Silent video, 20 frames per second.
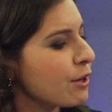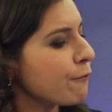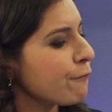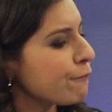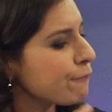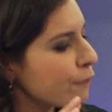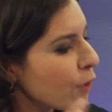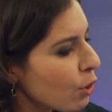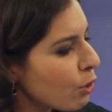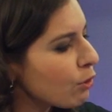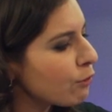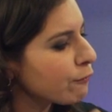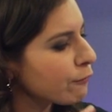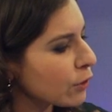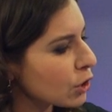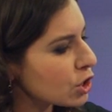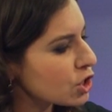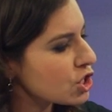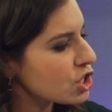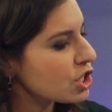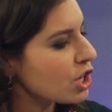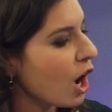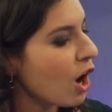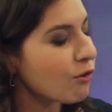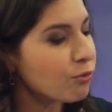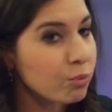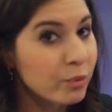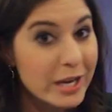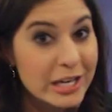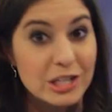the full version
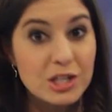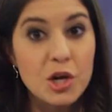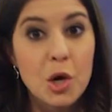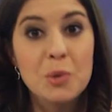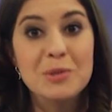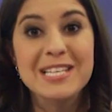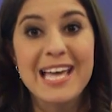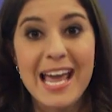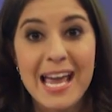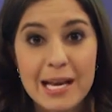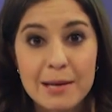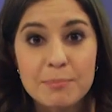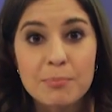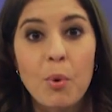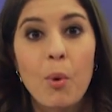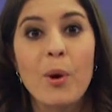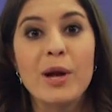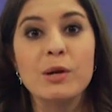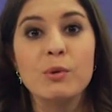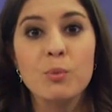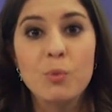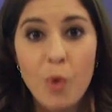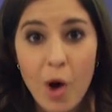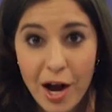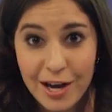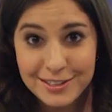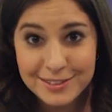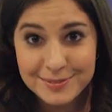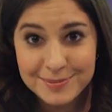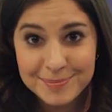of Windows
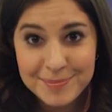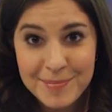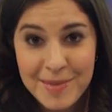8.1.